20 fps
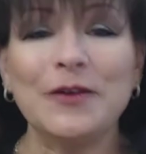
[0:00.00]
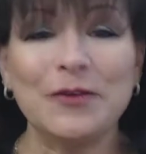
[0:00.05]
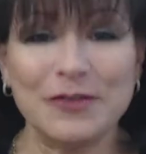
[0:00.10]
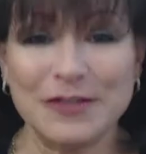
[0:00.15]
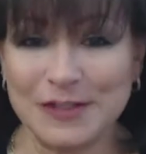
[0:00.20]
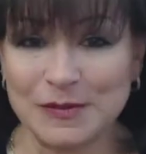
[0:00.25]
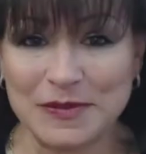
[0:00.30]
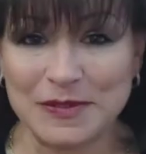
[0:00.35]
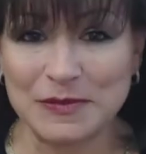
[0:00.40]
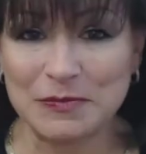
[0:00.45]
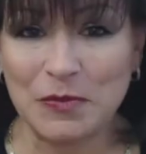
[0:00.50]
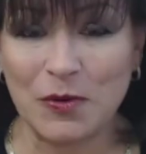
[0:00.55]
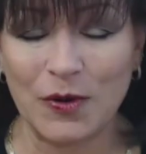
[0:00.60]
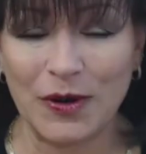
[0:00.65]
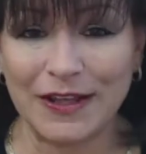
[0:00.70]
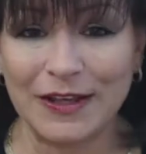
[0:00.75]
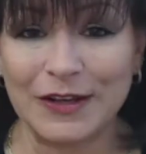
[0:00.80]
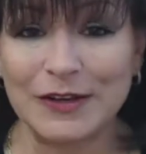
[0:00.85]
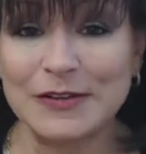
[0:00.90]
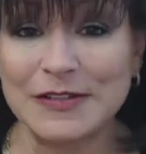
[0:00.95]
Christmas
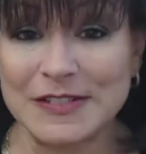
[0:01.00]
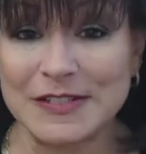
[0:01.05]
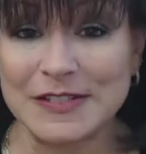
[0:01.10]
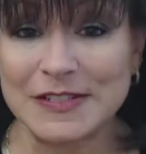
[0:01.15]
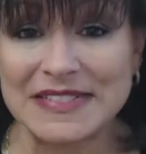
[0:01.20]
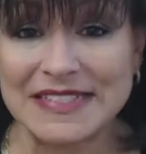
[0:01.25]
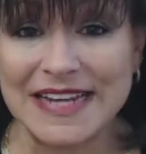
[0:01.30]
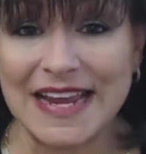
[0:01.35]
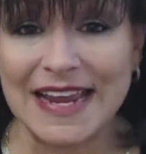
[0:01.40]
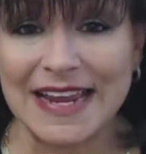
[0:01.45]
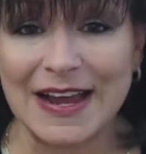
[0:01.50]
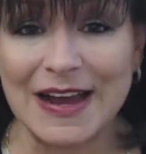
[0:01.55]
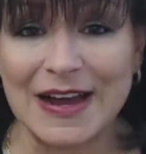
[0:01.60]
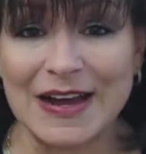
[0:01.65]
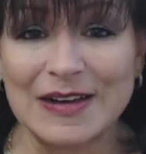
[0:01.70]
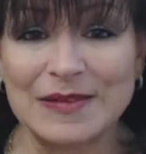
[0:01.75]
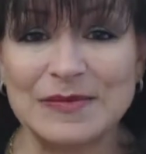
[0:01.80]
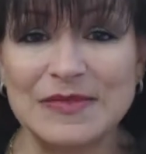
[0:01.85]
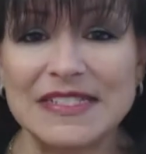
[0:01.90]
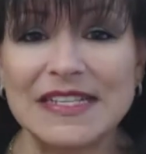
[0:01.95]
morning and Christmas day
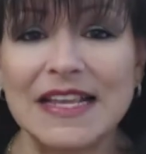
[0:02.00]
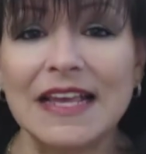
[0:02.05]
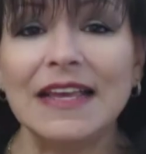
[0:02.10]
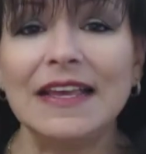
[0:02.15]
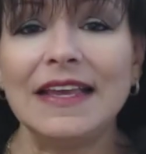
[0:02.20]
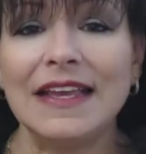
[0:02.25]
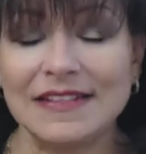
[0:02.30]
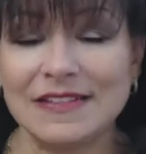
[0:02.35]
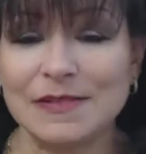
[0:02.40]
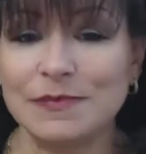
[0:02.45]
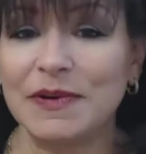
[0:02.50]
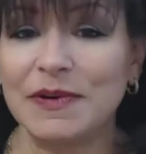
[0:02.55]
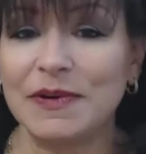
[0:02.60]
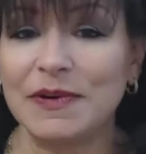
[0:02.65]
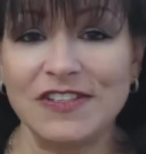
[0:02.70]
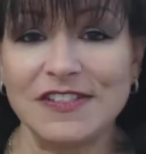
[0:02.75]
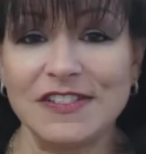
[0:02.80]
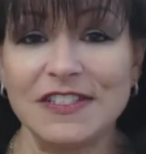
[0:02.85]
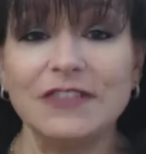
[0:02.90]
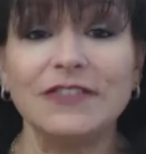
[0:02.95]
comes, it's
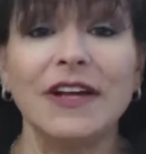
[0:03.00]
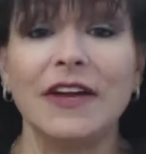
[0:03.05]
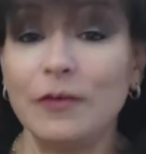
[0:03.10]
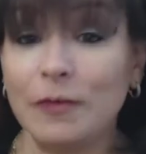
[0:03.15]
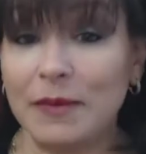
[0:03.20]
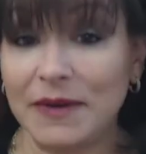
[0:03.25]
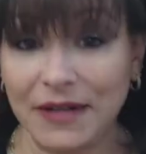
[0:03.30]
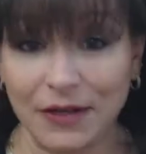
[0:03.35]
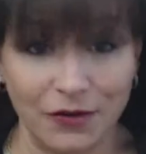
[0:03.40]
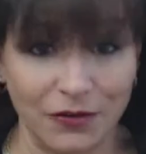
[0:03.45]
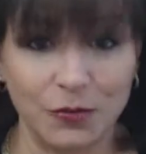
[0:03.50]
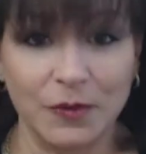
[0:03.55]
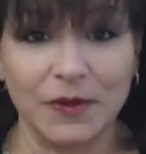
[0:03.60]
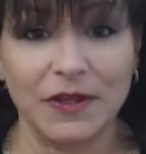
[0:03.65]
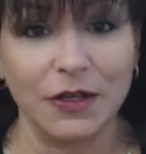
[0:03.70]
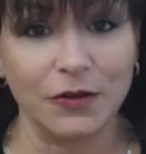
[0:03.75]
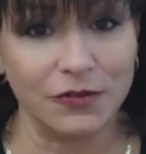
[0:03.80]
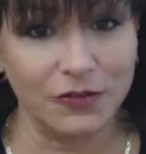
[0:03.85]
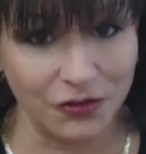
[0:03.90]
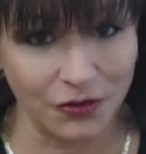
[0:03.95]
much easier and everybody knows what
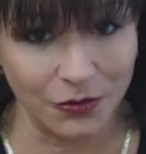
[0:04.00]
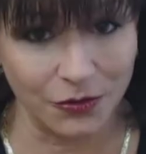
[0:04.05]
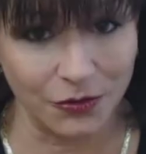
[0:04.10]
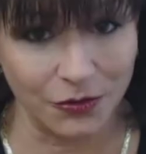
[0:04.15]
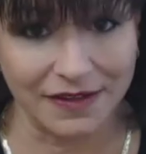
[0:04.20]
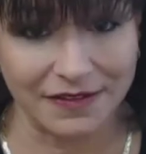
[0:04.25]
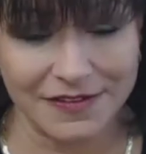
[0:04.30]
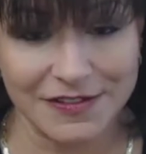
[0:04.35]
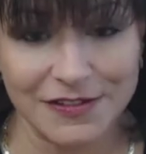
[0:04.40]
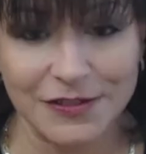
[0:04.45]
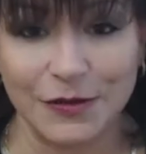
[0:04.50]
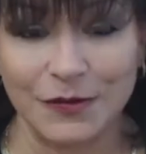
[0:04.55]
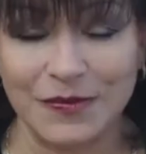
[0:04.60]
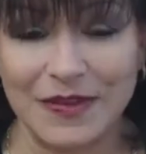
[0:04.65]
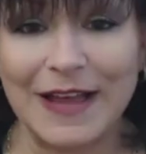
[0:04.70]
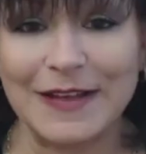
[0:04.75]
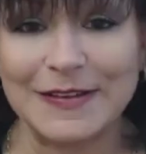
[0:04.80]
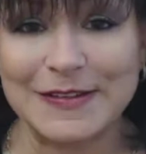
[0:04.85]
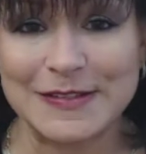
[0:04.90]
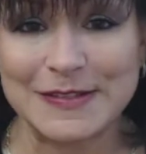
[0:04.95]
they're doing. So
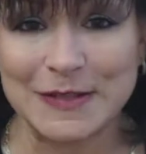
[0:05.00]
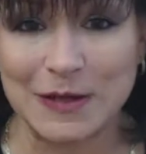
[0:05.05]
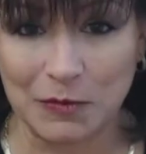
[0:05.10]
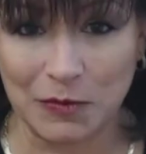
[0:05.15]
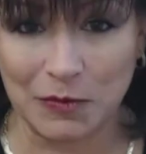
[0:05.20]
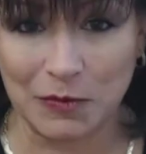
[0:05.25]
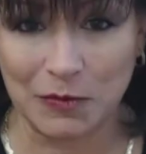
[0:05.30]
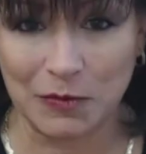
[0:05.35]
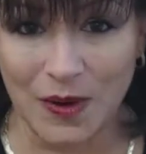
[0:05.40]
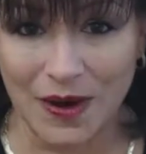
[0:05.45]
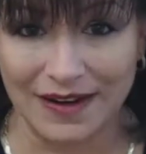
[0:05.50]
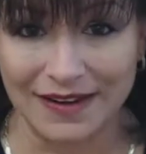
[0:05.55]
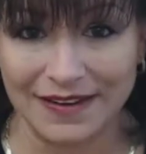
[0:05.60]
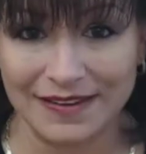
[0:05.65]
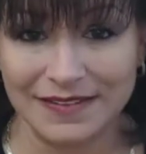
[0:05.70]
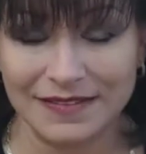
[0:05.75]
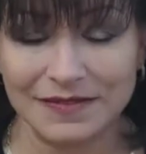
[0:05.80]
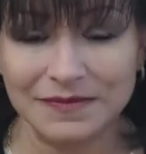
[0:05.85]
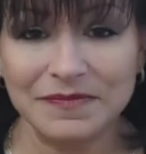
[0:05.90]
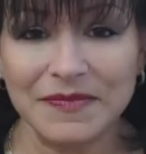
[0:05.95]
that's number one.
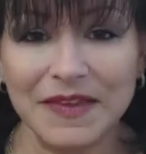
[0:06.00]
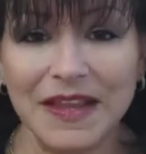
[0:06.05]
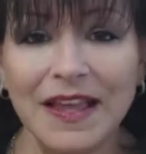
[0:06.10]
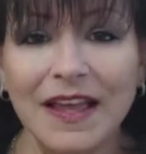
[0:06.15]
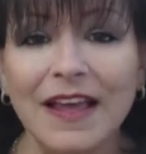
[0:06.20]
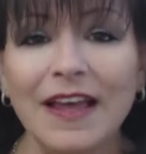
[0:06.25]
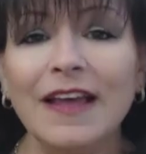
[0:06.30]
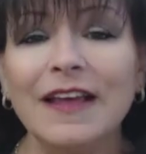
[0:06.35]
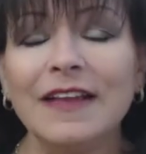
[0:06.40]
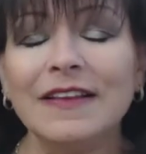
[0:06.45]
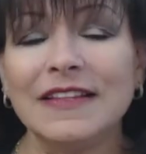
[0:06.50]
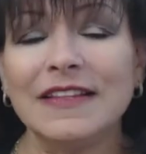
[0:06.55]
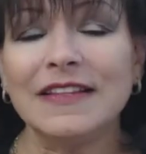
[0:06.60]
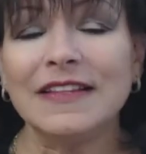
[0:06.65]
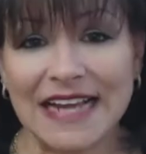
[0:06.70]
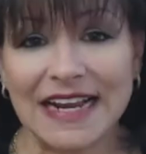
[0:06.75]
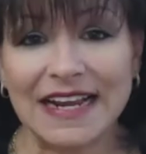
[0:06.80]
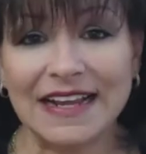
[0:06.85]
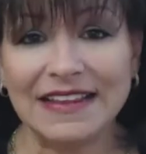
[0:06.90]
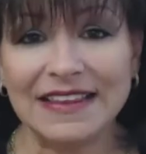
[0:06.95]
The
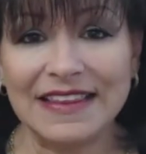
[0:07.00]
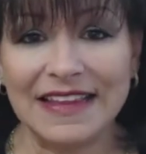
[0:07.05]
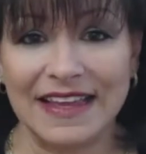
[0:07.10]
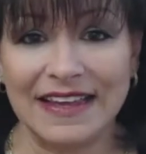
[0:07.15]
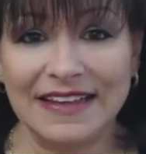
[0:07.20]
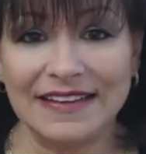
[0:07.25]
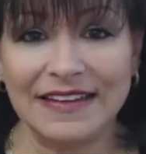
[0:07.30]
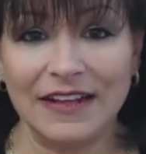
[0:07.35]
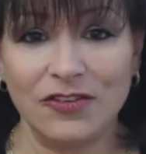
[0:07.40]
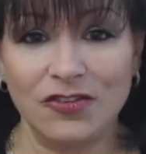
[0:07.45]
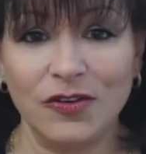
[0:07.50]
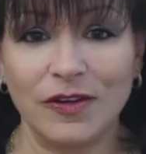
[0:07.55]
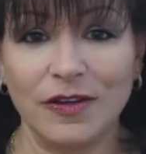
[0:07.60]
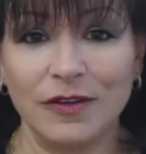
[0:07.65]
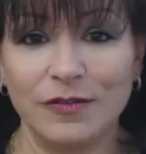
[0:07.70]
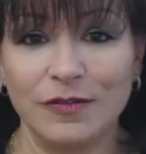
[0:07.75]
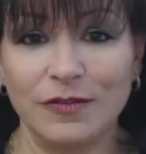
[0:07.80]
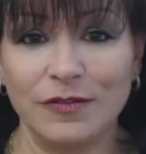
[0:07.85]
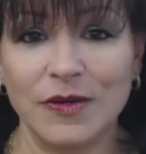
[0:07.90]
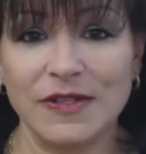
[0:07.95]
second thing that you
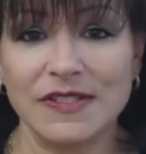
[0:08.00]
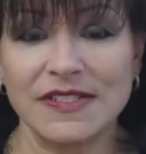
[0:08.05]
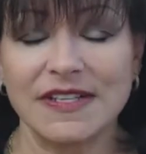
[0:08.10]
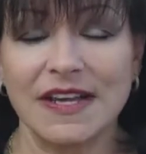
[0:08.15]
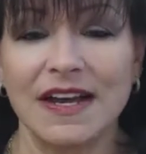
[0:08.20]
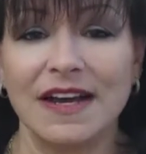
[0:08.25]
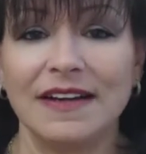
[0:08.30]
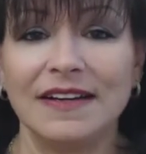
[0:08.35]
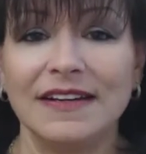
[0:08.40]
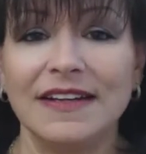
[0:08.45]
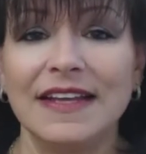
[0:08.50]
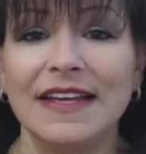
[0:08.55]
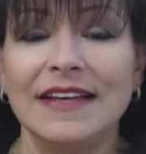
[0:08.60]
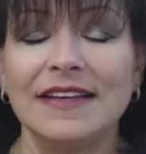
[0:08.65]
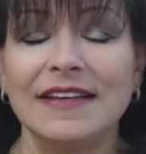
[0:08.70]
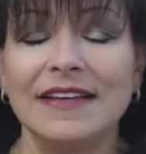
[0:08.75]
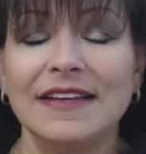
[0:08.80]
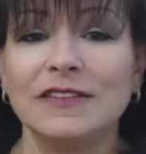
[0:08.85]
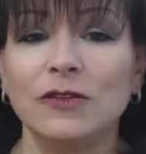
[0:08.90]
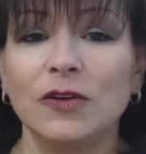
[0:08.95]
can focus on
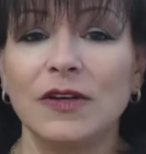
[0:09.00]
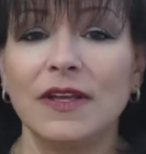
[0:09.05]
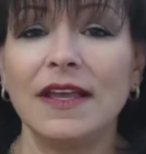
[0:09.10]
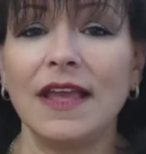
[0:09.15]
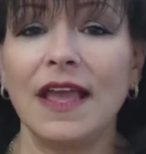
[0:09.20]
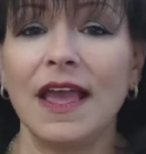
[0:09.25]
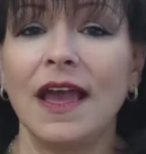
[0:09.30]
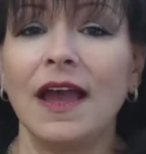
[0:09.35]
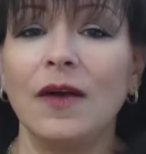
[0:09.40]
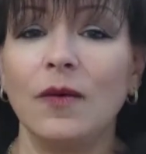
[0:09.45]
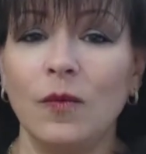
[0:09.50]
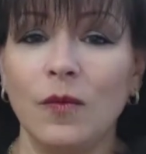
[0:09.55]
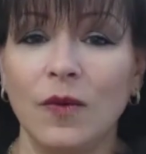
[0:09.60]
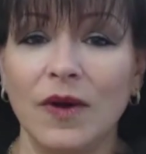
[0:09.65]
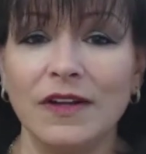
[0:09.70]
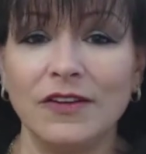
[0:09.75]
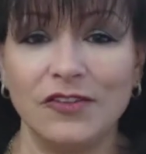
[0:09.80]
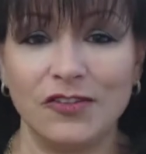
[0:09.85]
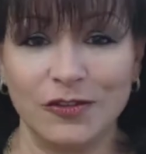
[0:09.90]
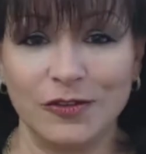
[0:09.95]
is looking at
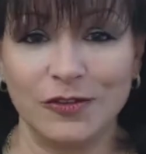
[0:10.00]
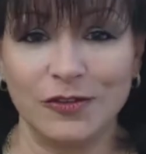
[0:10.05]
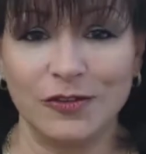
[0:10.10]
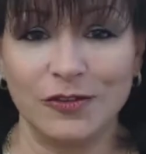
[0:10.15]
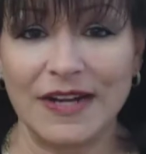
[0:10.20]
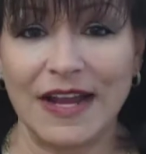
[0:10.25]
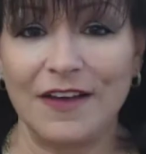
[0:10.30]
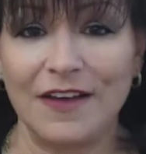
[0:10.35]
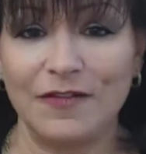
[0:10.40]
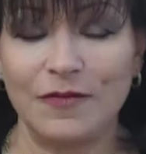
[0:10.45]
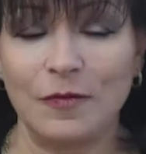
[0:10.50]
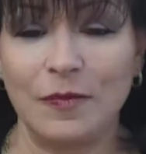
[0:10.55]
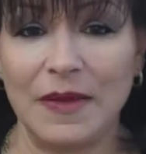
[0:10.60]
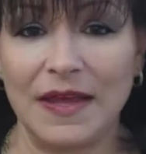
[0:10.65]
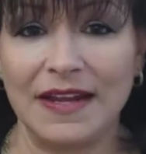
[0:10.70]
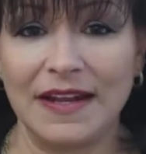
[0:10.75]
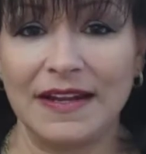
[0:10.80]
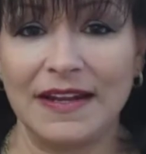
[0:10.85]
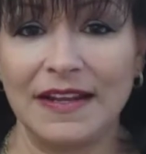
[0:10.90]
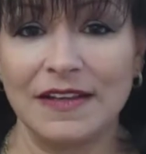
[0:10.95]
what children have
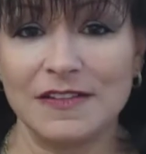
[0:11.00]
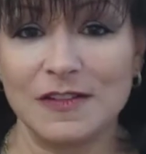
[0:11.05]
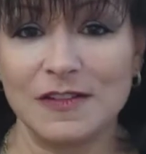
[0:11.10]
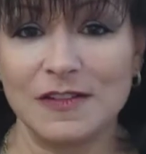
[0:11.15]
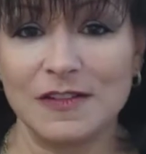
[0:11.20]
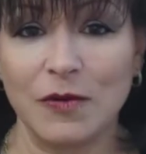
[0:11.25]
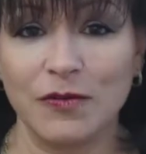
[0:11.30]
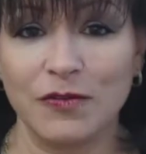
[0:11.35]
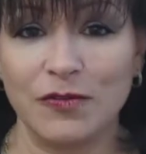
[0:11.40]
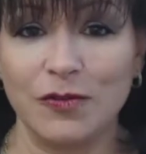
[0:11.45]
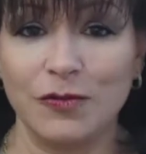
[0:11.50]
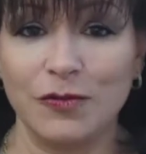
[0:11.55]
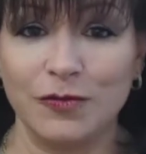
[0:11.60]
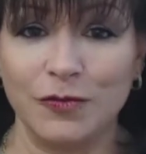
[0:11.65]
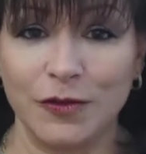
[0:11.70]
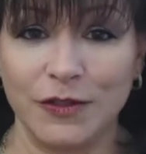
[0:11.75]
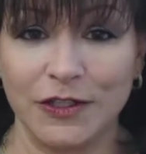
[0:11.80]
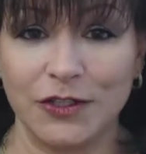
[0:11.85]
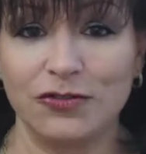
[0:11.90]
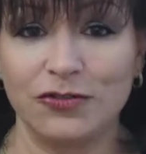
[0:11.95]
been exposed to
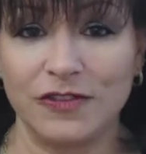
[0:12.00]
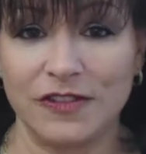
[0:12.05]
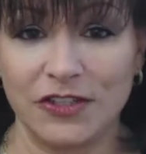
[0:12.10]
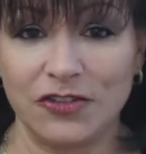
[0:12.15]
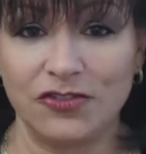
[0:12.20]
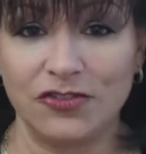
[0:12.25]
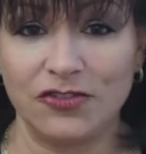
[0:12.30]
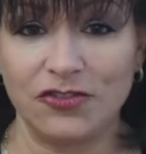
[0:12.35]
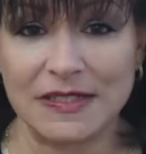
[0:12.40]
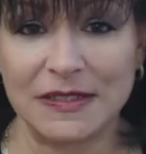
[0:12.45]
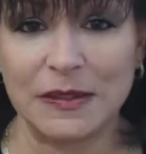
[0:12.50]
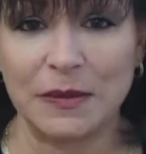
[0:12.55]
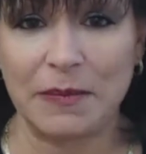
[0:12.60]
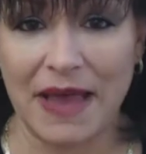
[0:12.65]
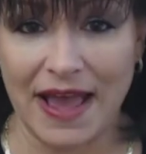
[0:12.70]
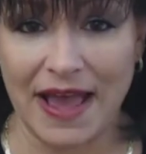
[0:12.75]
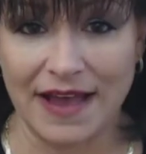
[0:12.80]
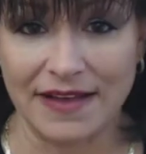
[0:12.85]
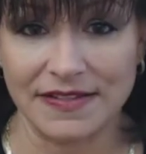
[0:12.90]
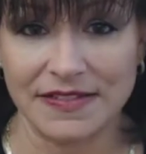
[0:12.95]
for their traditions in the
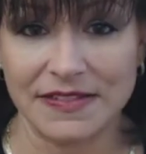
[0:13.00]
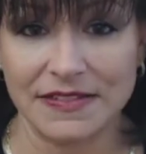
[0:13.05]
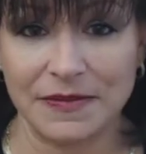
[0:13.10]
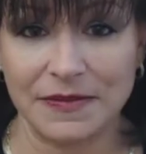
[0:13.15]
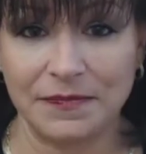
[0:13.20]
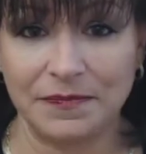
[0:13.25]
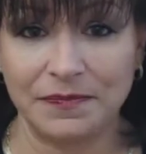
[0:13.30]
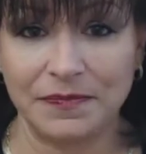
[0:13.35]
past.